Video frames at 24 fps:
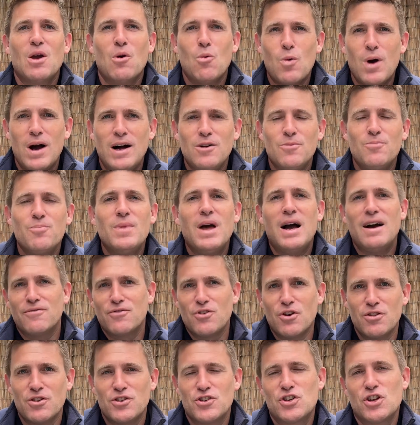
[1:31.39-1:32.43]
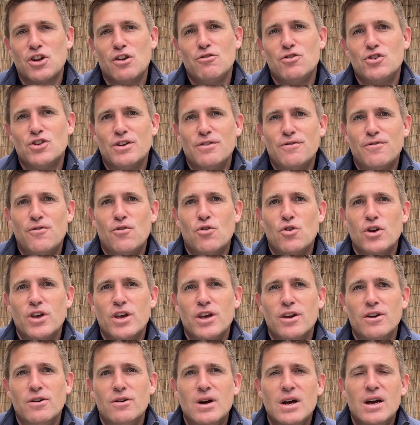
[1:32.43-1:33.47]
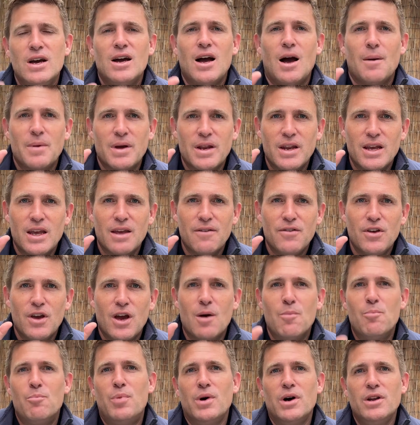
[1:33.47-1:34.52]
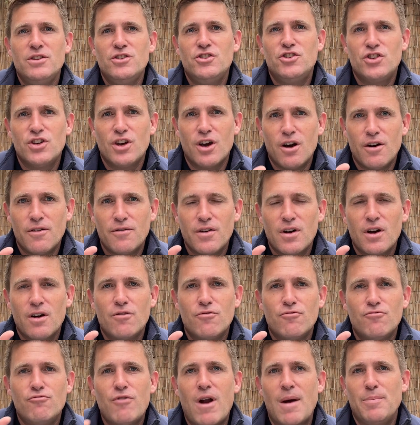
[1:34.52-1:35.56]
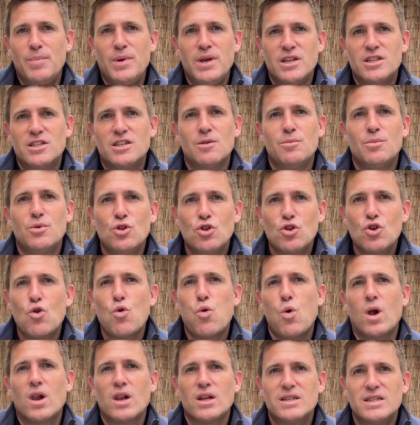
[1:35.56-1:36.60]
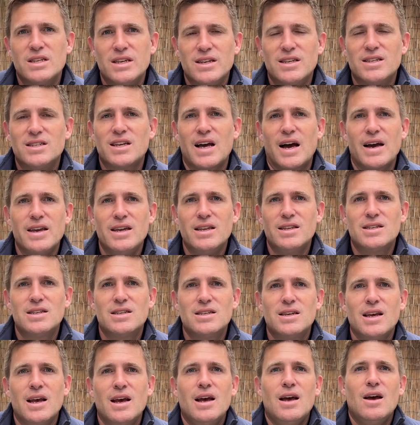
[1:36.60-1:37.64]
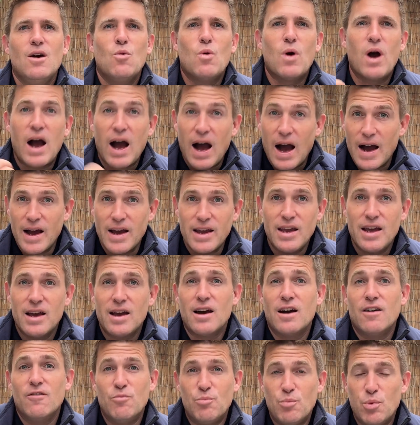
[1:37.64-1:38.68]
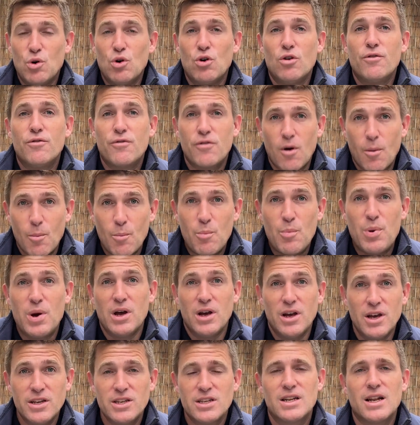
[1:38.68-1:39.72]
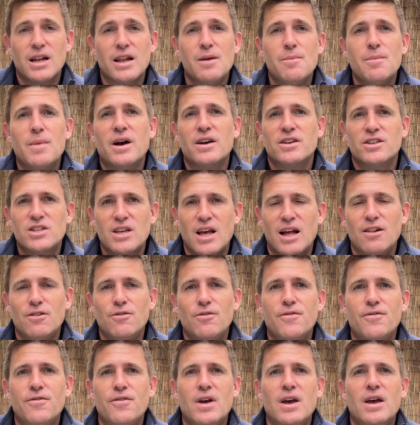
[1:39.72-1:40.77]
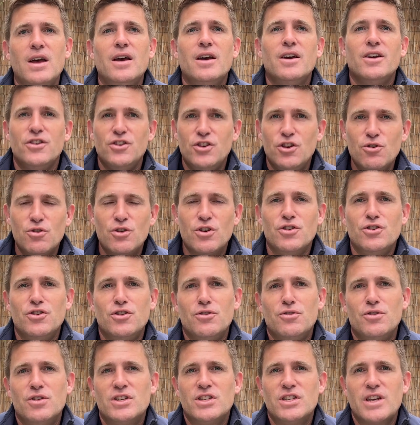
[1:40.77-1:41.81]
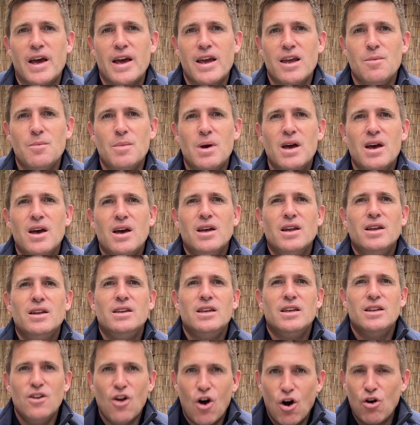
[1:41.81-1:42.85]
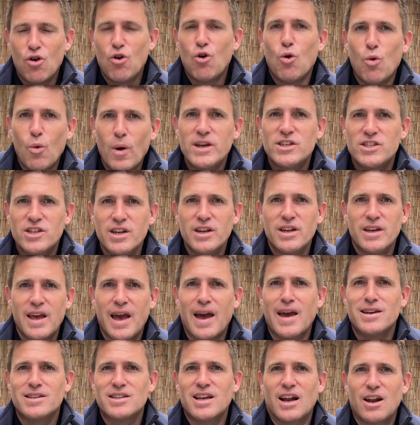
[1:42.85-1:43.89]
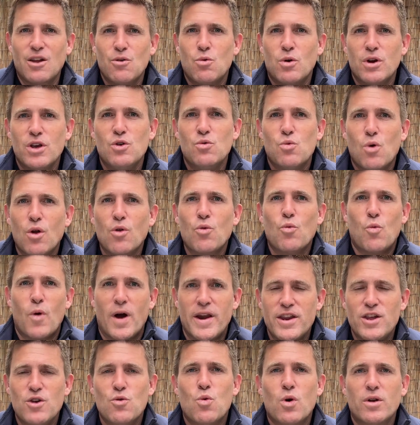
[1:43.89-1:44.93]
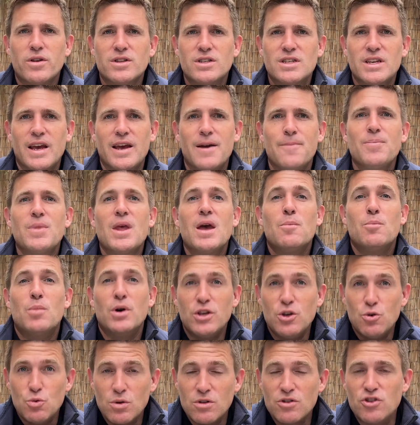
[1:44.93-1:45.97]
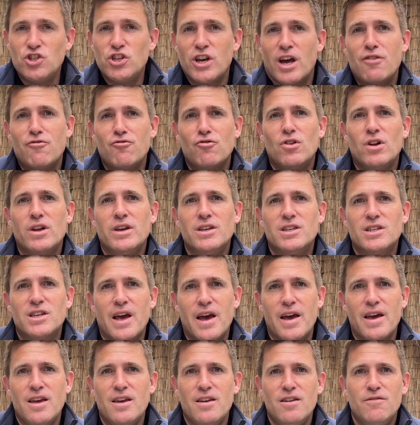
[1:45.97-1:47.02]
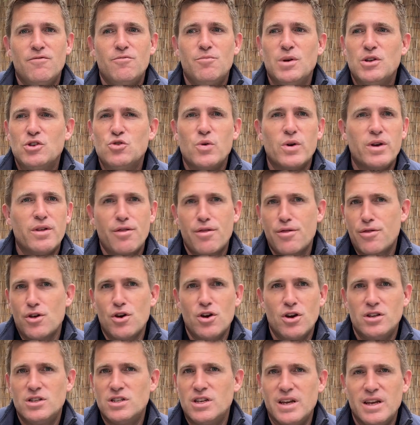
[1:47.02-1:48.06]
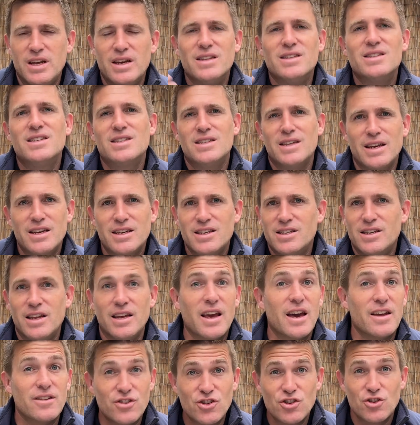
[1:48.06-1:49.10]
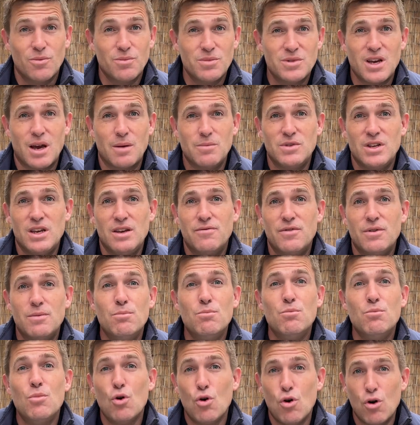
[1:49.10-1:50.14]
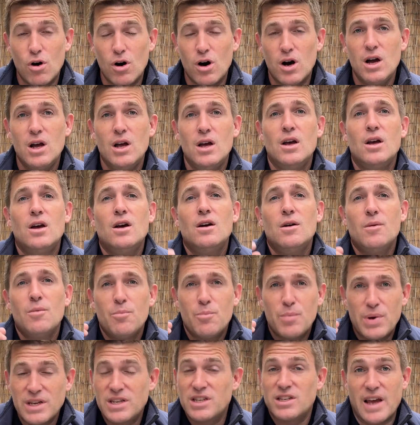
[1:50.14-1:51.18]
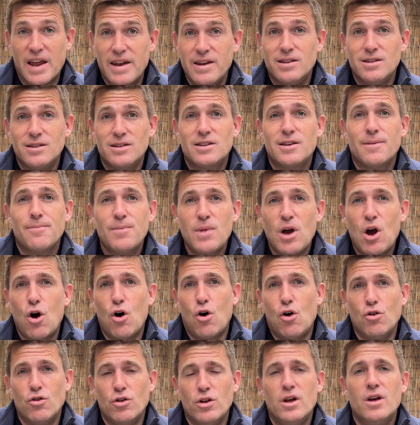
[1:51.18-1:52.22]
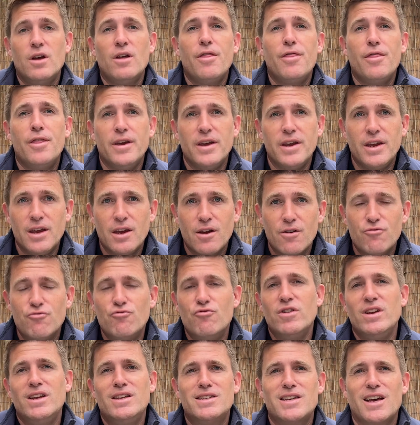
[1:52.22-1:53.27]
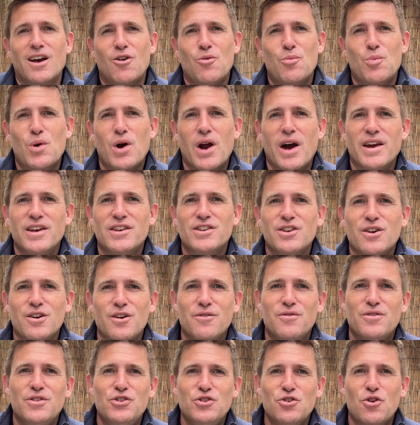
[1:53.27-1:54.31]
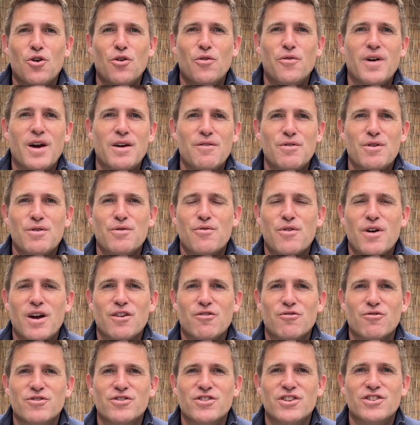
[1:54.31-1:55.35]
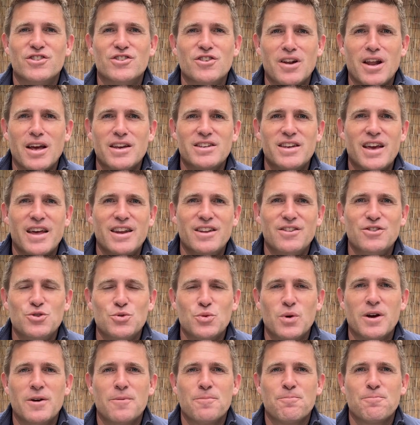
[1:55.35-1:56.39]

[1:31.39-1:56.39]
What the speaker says: Well, I've got the solution for you. I'm going to give you a bunch of reputable quality sites where I have bought from personally myself. You can do the same. You're not always going to get exactly what you want when you want it, but you will generally save between 30 and 60 and sometimes even more % on the retail price of your favorite fragrances. So let's get into it.